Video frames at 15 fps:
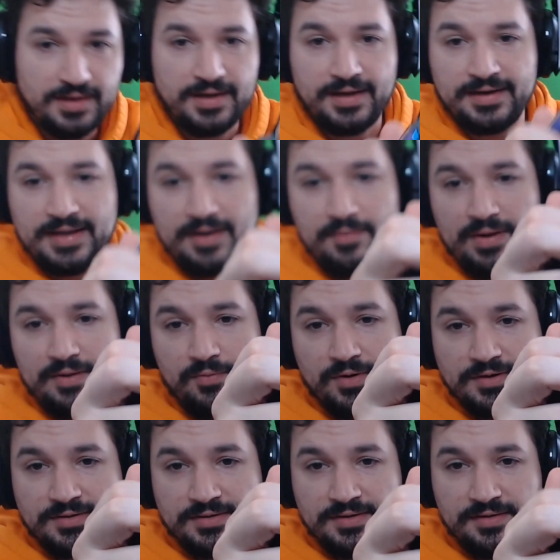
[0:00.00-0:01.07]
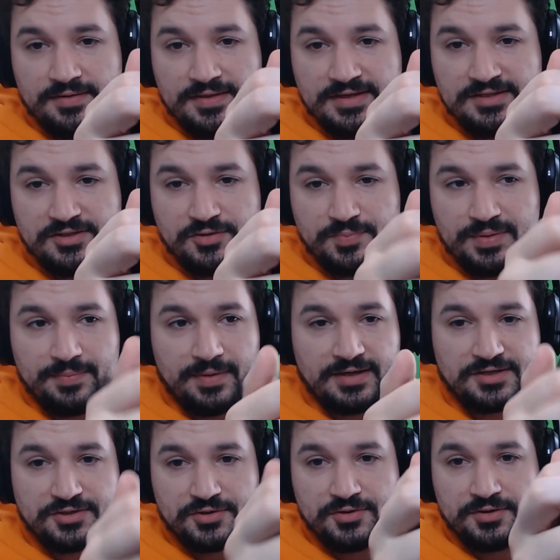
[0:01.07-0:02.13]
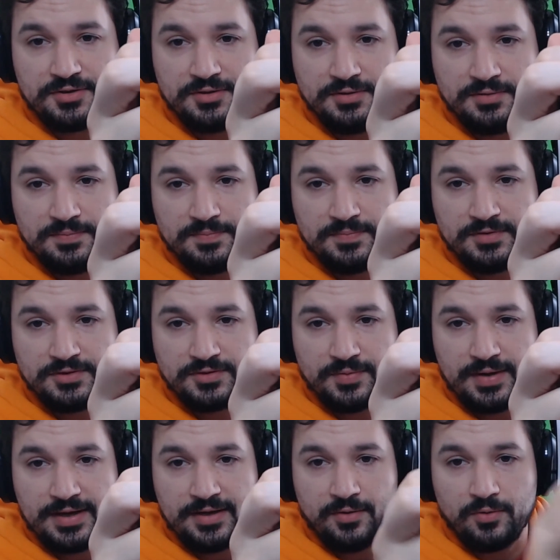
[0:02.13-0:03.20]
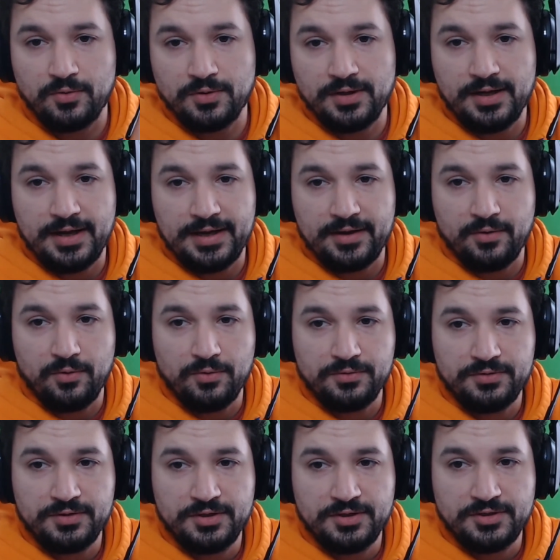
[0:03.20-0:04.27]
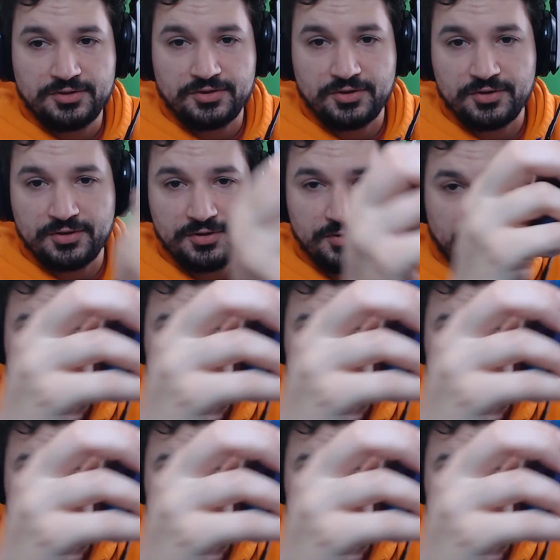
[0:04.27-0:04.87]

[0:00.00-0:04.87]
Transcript: And now I want this to be my circle, so I hold circle